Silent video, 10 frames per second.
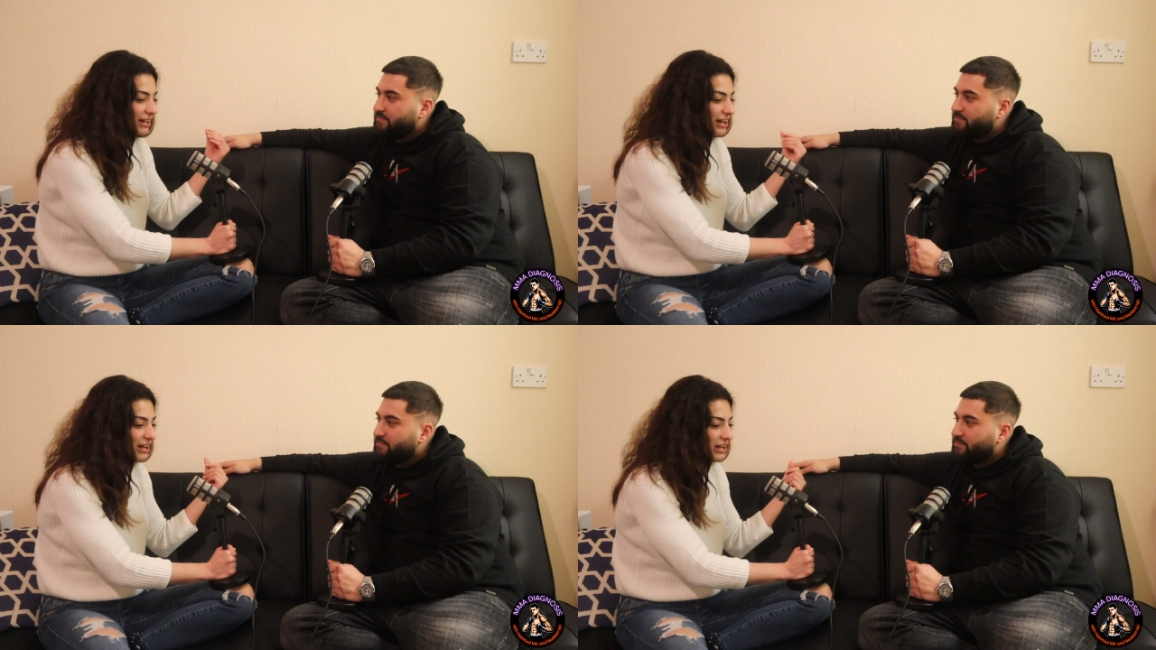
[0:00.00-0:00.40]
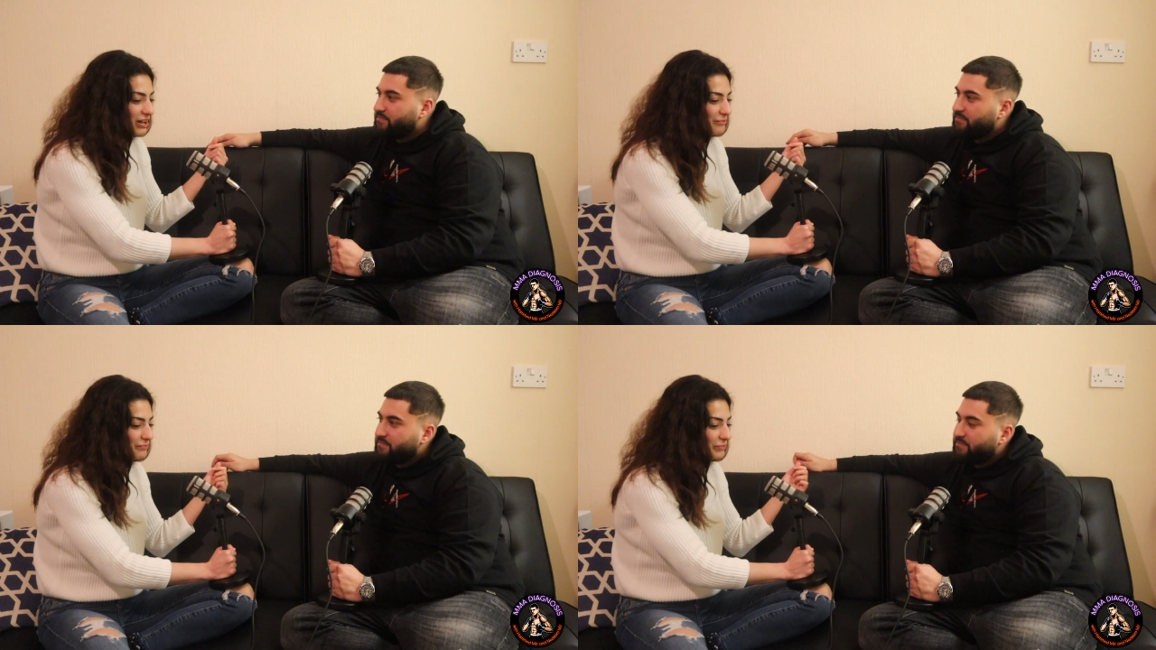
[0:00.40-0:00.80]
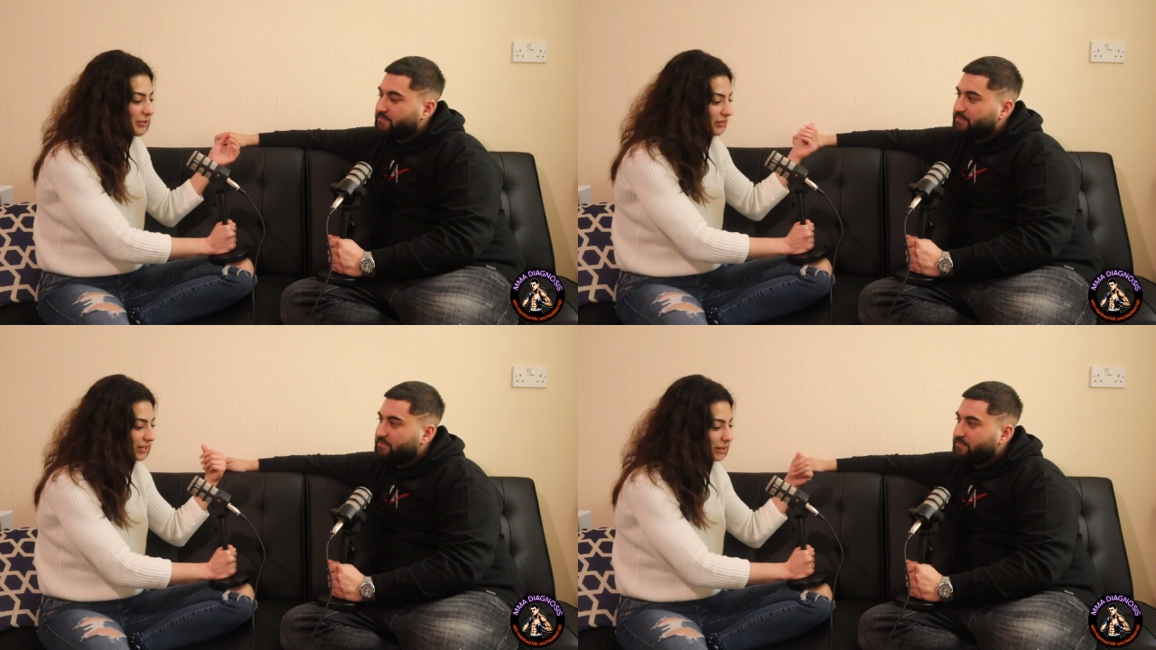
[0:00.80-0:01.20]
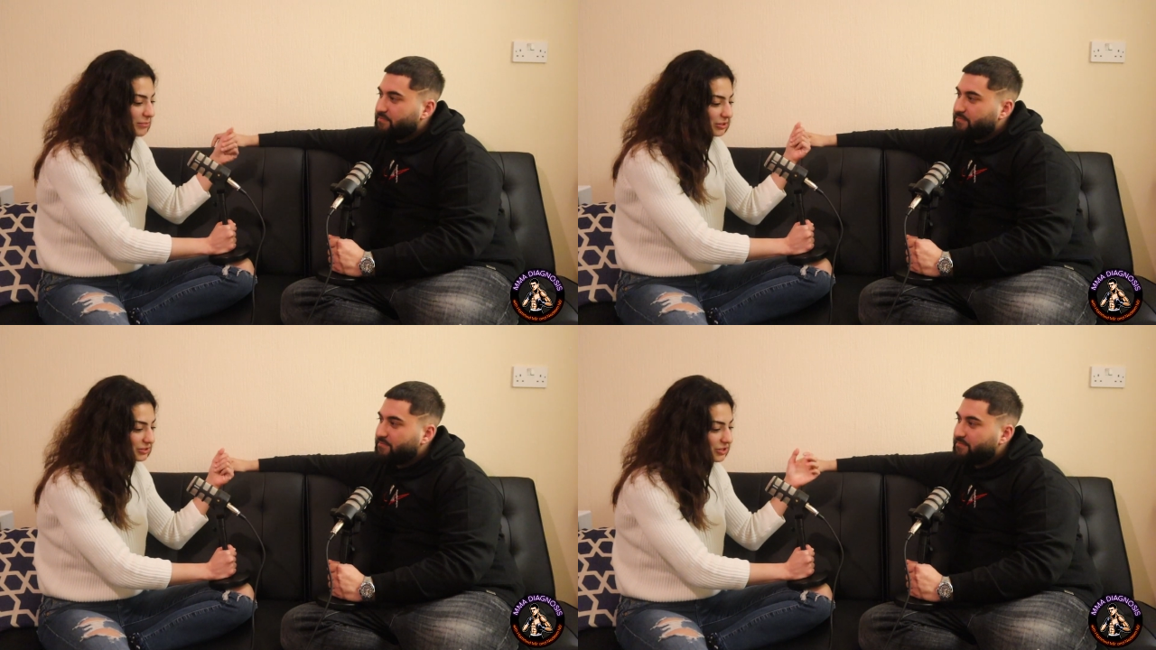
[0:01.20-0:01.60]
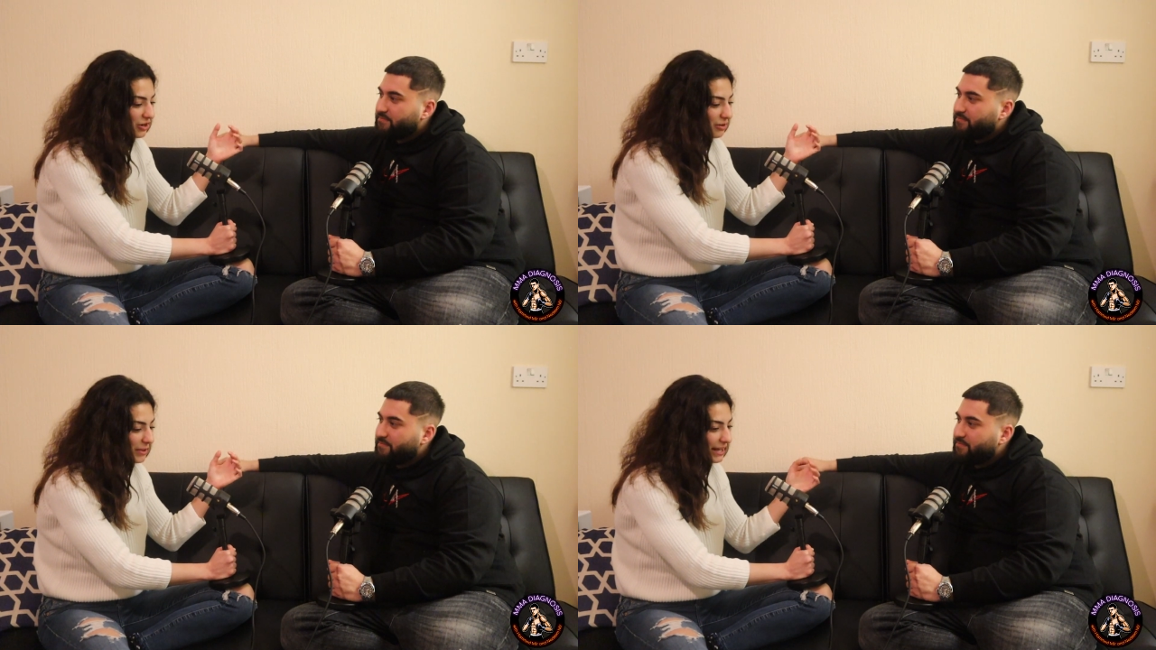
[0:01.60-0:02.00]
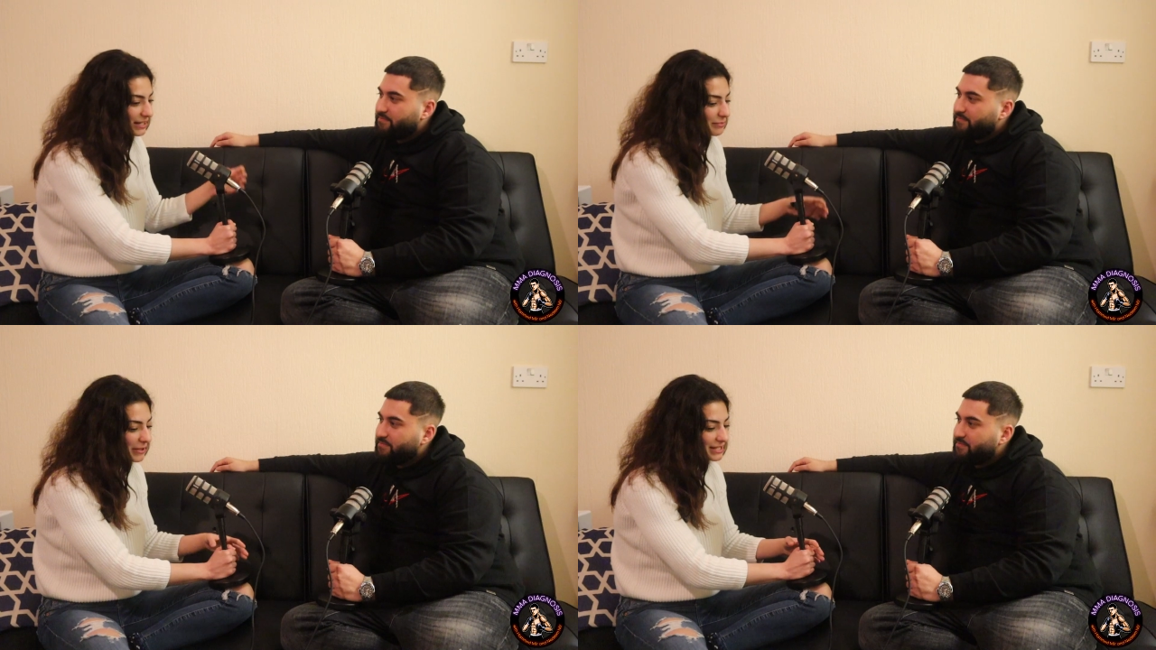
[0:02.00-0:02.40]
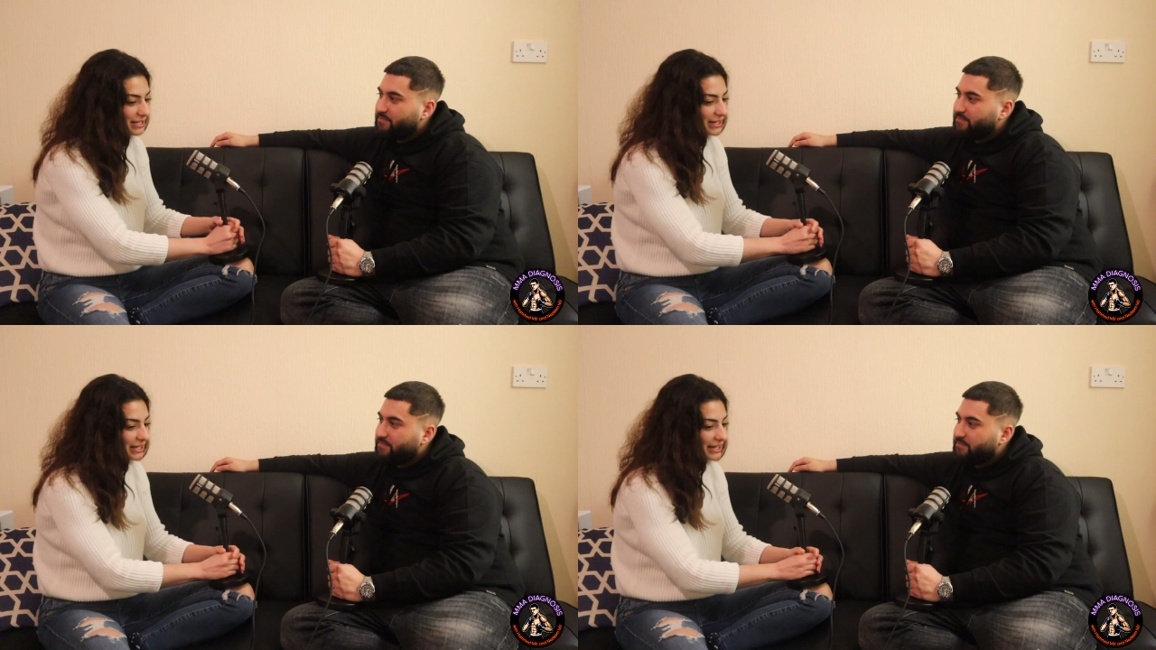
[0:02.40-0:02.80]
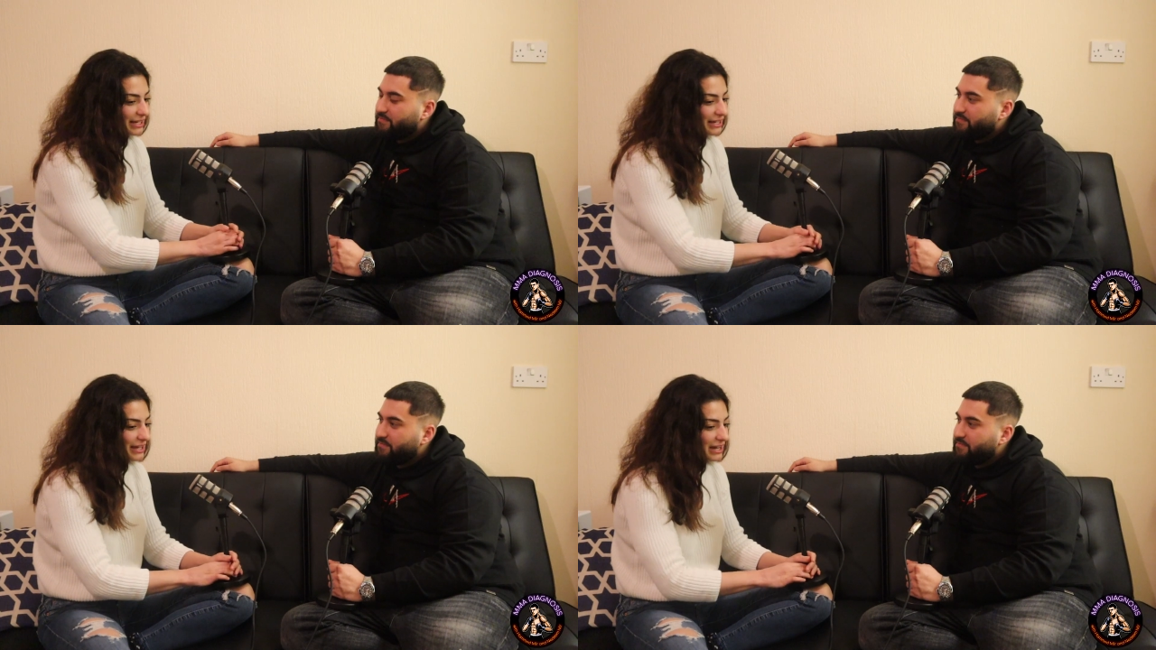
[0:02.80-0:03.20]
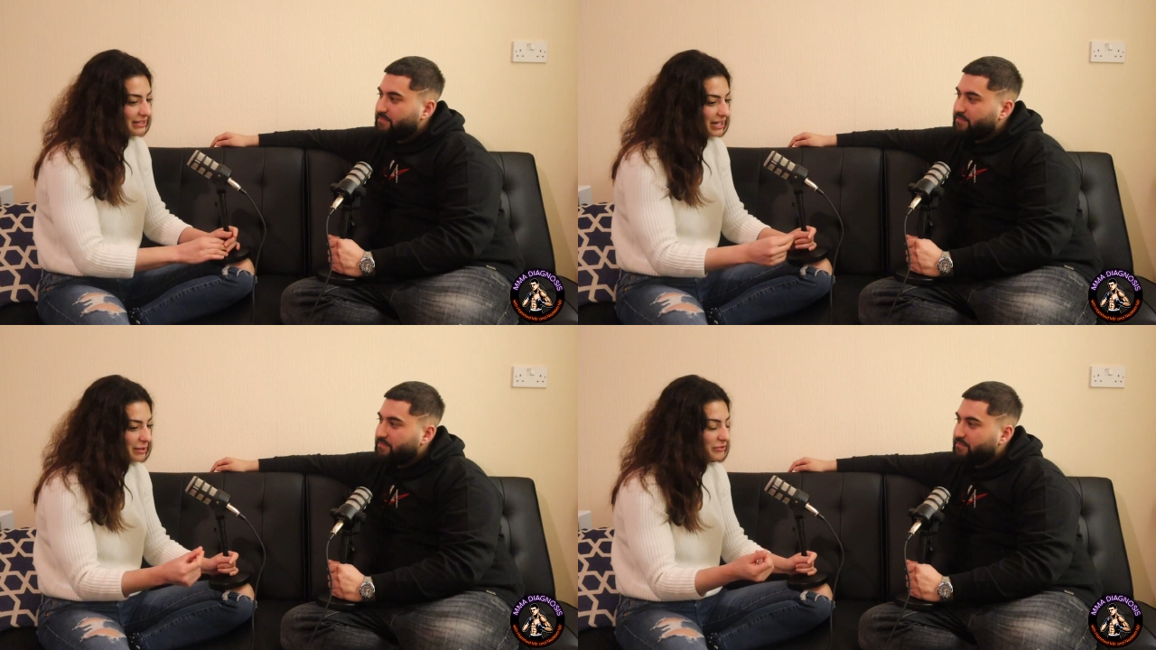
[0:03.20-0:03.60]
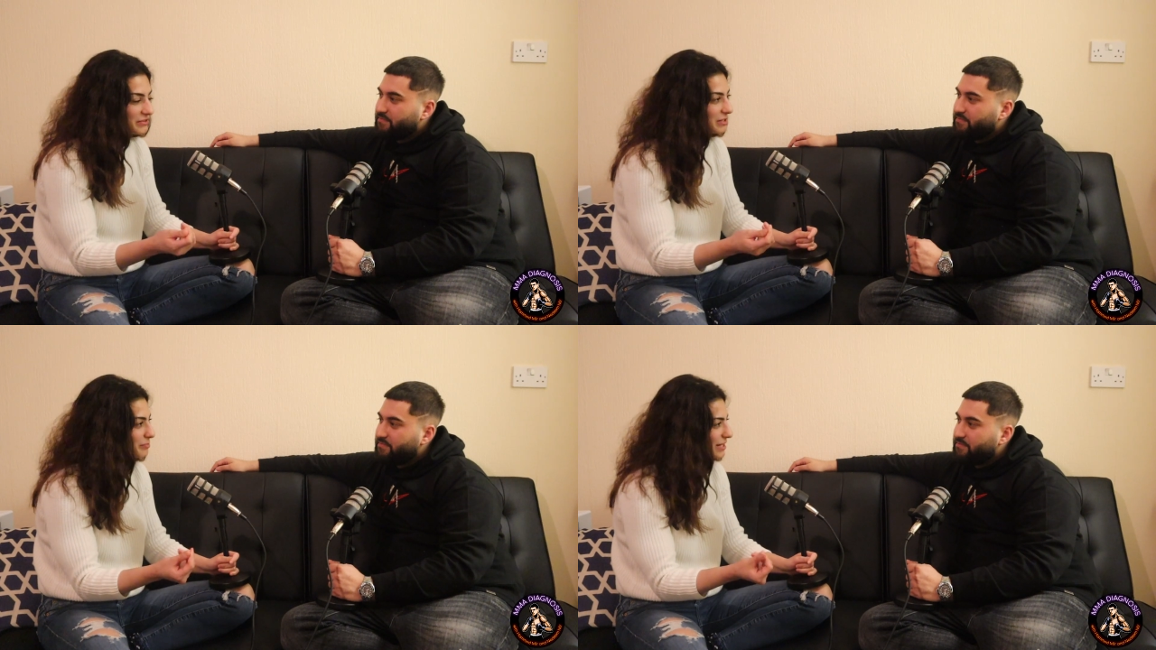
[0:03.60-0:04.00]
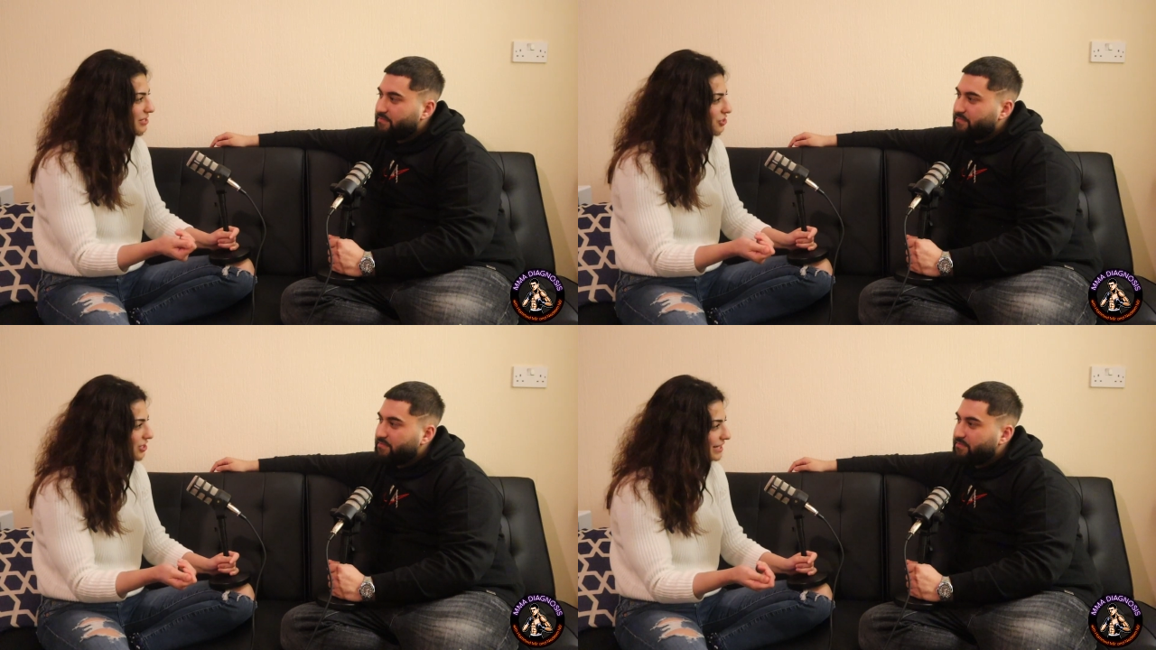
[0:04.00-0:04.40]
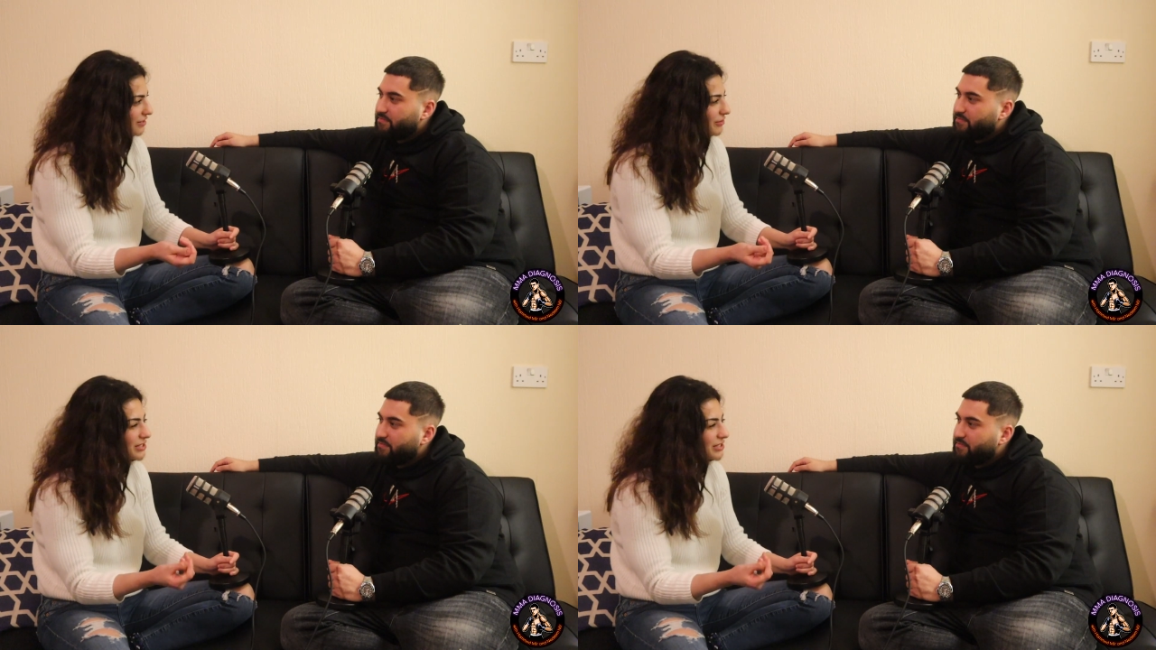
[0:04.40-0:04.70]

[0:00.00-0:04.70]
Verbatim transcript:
Speaker 1: um, bit of lemon on top, and it's basically a type of spinach leaf.